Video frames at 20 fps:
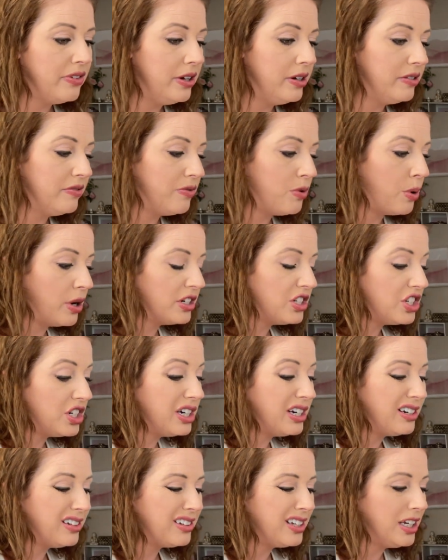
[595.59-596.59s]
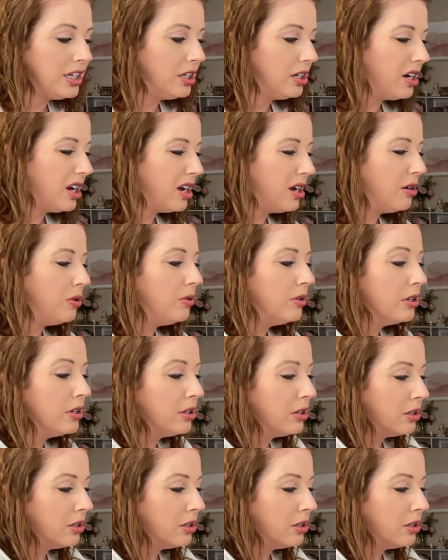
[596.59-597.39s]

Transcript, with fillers: unfortunately, you know?